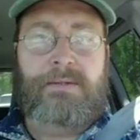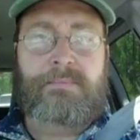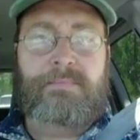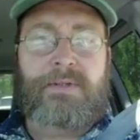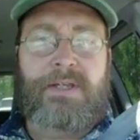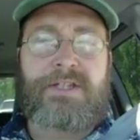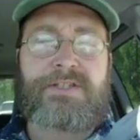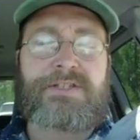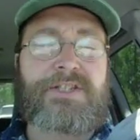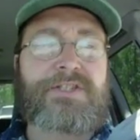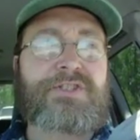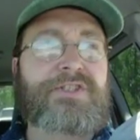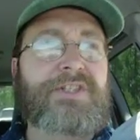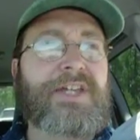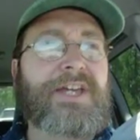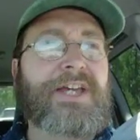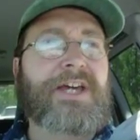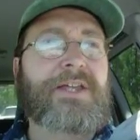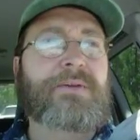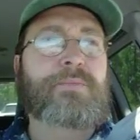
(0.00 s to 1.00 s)
As I
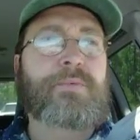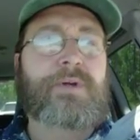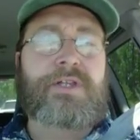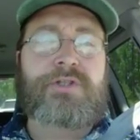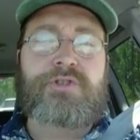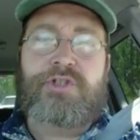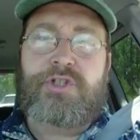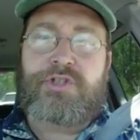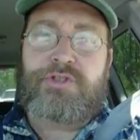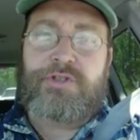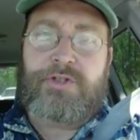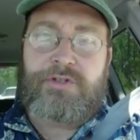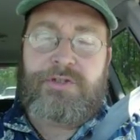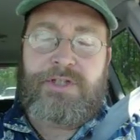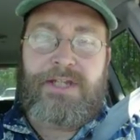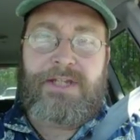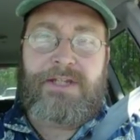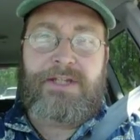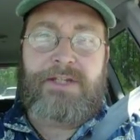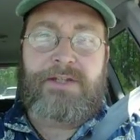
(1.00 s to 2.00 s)
said, we just
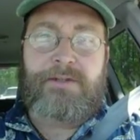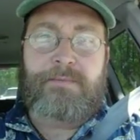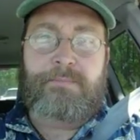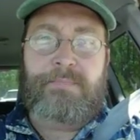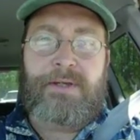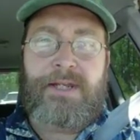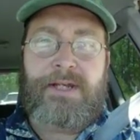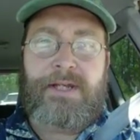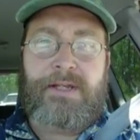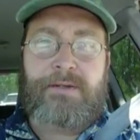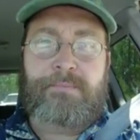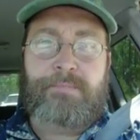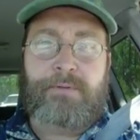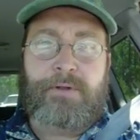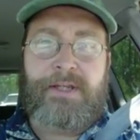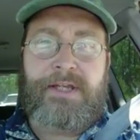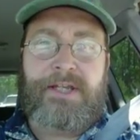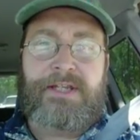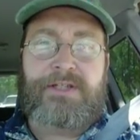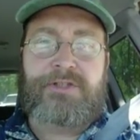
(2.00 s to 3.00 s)
attended the Bennett
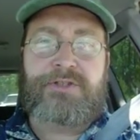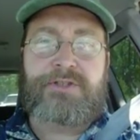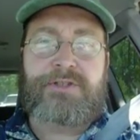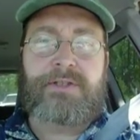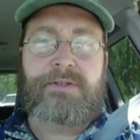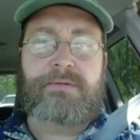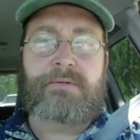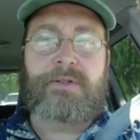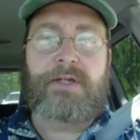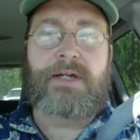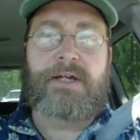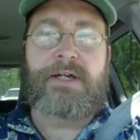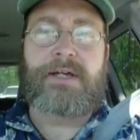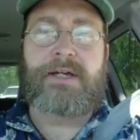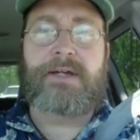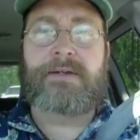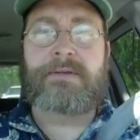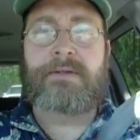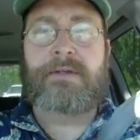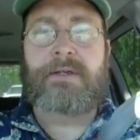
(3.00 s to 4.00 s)
Place
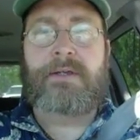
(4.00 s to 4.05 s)
uh,